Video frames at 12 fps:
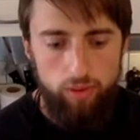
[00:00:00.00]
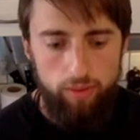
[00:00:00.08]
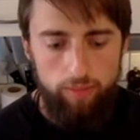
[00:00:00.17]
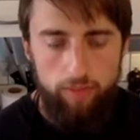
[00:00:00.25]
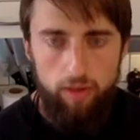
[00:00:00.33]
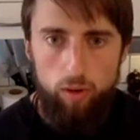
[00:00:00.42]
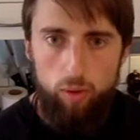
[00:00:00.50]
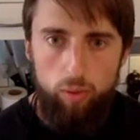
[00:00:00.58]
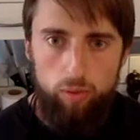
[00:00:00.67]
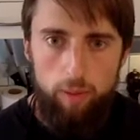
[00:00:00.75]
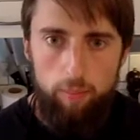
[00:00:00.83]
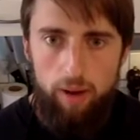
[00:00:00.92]
uh,
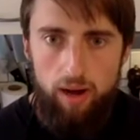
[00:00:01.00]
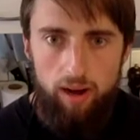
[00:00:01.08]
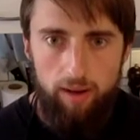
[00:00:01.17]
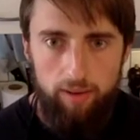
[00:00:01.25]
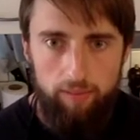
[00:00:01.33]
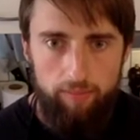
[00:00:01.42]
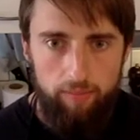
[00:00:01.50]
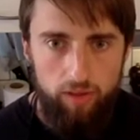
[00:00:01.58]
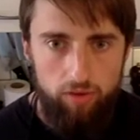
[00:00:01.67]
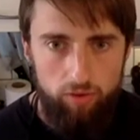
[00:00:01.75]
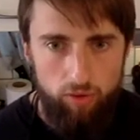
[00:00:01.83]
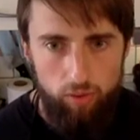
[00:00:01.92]
go apart,
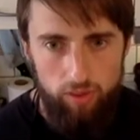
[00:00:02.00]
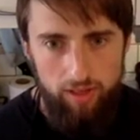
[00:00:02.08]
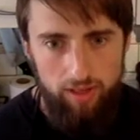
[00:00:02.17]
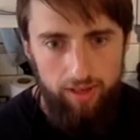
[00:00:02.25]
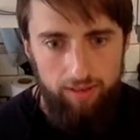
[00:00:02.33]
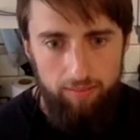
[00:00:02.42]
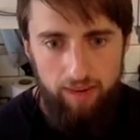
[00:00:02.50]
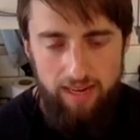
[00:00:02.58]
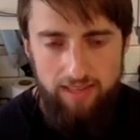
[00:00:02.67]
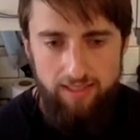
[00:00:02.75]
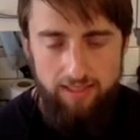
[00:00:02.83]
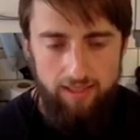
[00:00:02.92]
so it it
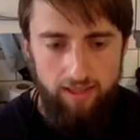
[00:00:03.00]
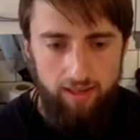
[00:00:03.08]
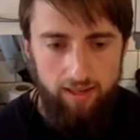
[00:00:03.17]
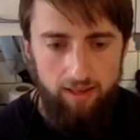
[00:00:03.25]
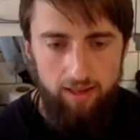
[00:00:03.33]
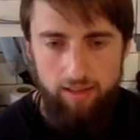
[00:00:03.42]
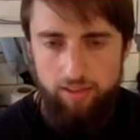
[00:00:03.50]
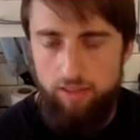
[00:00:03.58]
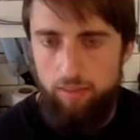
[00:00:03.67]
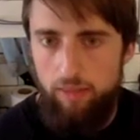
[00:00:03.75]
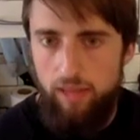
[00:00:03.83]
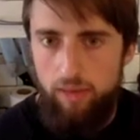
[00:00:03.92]
makes uh,
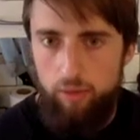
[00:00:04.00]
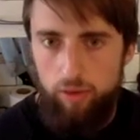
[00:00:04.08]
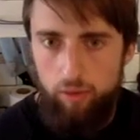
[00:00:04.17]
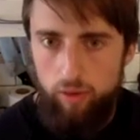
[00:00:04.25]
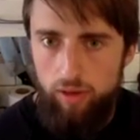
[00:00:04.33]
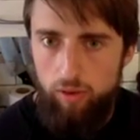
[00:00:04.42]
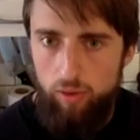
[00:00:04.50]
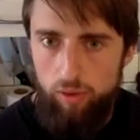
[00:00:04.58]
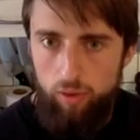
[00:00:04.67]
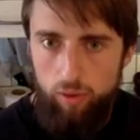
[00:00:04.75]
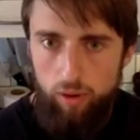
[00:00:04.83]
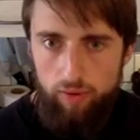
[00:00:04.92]
some liquid when you
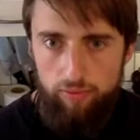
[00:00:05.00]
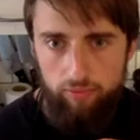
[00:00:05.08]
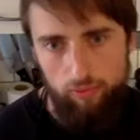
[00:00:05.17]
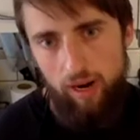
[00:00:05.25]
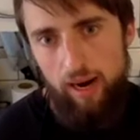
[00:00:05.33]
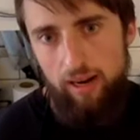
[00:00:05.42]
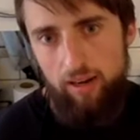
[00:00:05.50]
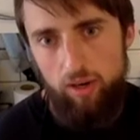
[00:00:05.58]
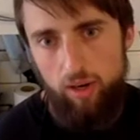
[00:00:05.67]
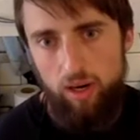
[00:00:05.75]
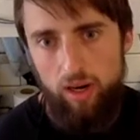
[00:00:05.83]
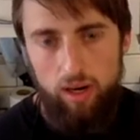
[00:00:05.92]
you have fried
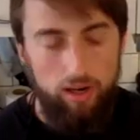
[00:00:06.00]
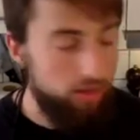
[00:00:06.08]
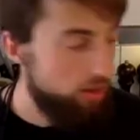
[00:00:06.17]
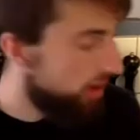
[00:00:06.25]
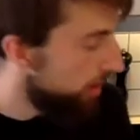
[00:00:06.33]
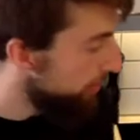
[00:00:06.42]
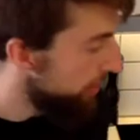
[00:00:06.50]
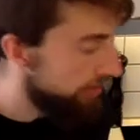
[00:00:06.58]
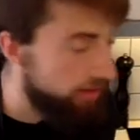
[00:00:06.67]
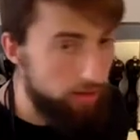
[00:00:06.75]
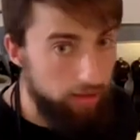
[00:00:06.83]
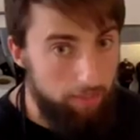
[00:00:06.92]
your your
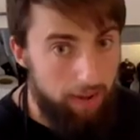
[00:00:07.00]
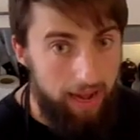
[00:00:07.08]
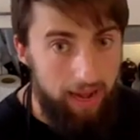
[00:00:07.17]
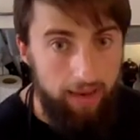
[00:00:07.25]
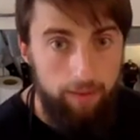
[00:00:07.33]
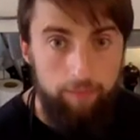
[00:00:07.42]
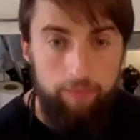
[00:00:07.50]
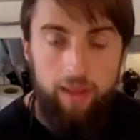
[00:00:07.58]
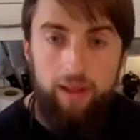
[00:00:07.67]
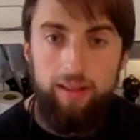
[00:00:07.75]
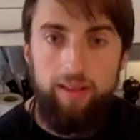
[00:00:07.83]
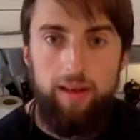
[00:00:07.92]
omelette on the pan.
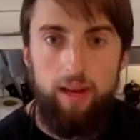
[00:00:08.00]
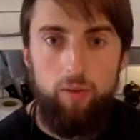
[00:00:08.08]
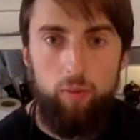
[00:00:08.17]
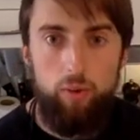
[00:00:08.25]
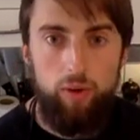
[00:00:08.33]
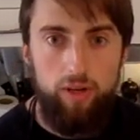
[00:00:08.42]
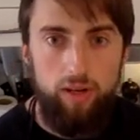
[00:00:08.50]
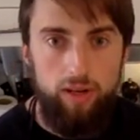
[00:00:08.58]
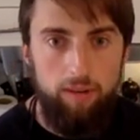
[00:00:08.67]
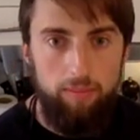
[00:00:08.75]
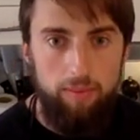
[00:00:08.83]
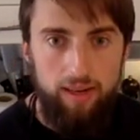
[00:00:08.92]
Then it would
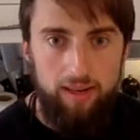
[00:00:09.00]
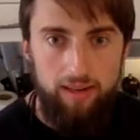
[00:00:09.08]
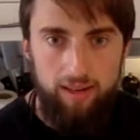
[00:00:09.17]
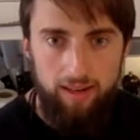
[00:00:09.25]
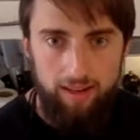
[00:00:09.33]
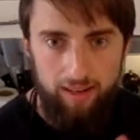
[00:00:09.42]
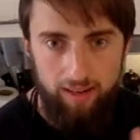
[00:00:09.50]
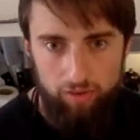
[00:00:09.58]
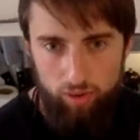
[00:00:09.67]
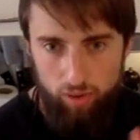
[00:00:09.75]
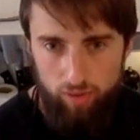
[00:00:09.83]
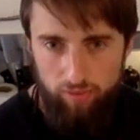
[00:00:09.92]
make a, a
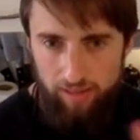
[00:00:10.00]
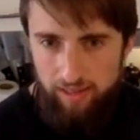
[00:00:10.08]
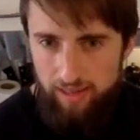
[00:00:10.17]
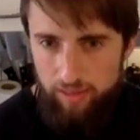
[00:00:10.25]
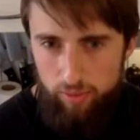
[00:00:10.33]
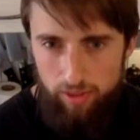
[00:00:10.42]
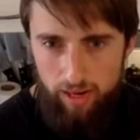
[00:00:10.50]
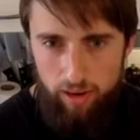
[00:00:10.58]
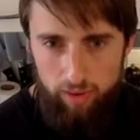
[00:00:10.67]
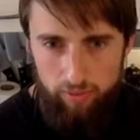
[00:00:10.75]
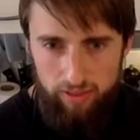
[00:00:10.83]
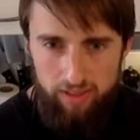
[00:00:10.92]
sort of a liquid
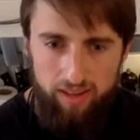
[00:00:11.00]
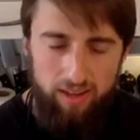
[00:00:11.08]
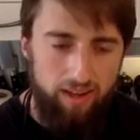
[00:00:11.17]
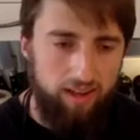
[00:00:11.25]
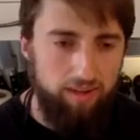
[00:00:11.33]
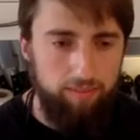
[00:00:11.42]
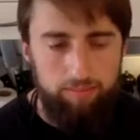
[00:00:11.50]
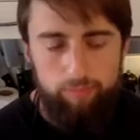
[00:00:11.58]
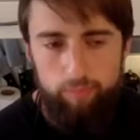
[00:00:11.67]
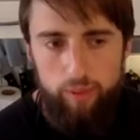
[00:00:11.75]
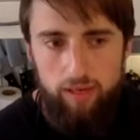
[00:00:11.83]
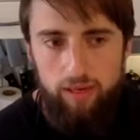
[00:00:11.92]
out of it
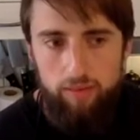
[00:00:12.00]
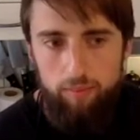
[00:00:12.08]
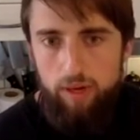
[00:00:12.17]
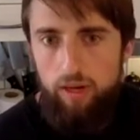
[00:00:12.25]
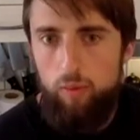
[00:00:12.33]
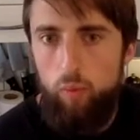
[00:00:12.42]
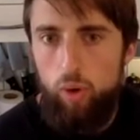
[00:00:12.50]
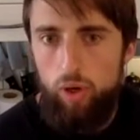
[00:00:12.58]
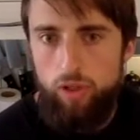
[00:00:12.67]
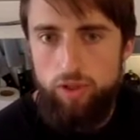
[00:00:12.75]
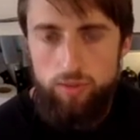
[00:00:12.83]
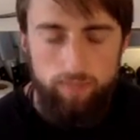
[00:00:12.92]
but but it
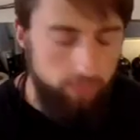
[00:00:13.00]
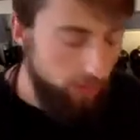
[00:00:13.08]
works.